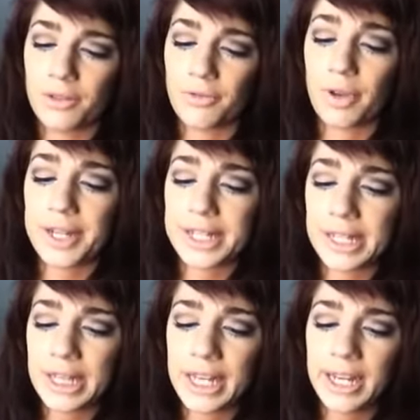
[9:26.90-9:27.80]

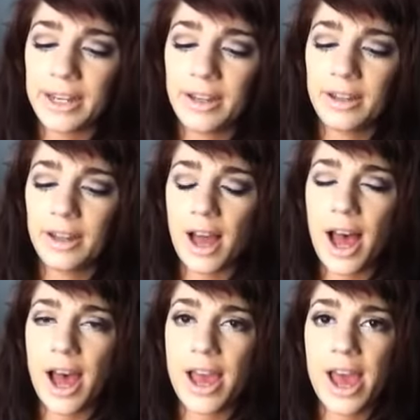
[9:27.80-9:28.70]
Recently,
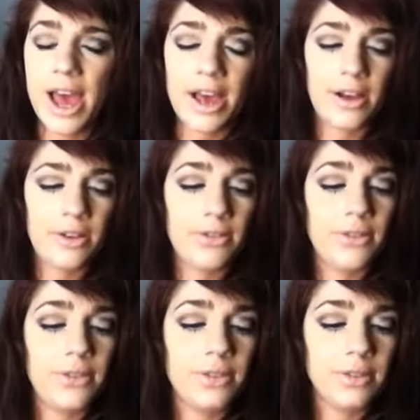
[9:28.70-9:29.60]
I have
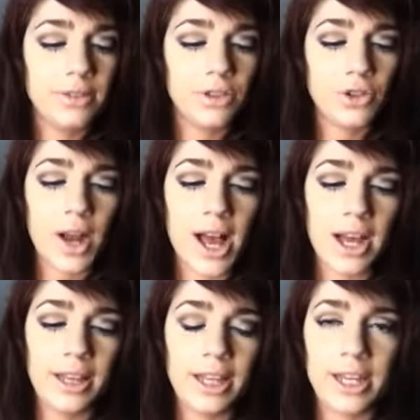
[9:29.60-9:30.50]

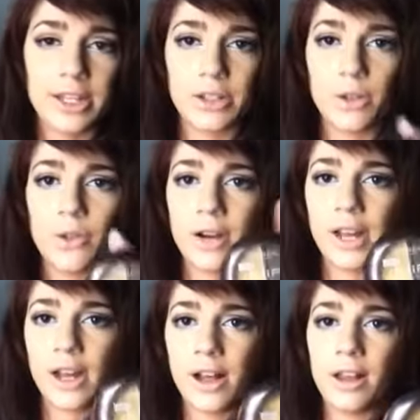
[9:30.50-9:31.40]
tried these
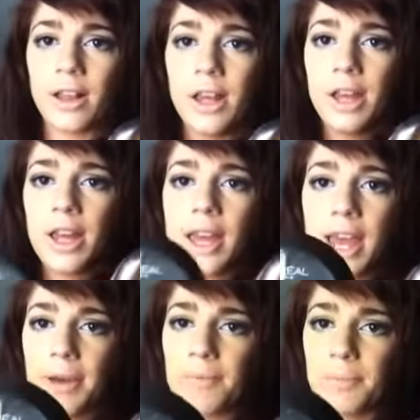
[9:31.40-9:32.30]
Loreal
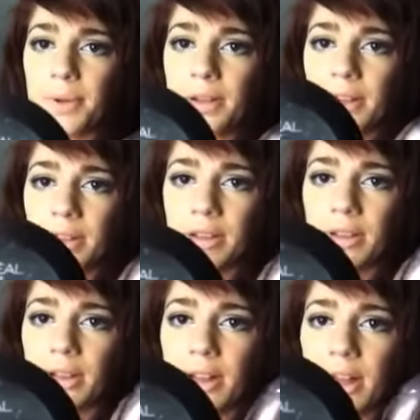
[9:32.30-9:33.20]
HIP,
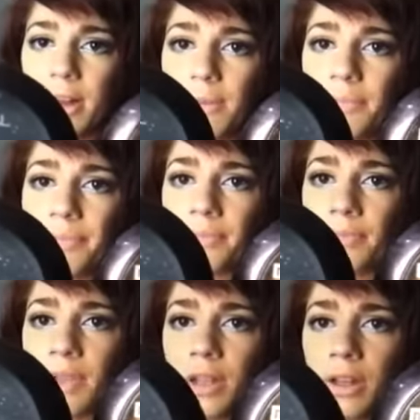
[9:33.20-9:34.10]
I
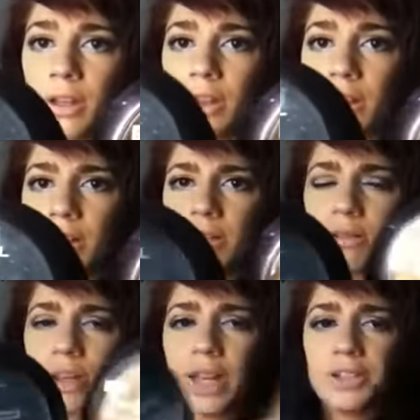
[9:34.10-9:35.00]

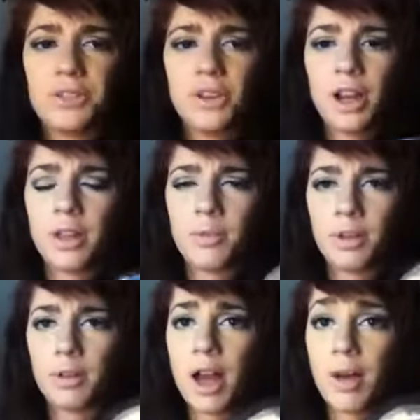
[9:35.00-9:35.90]
guess you'd call them
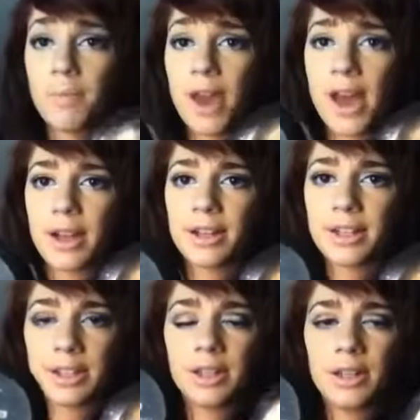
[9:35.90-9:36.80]
little compacts.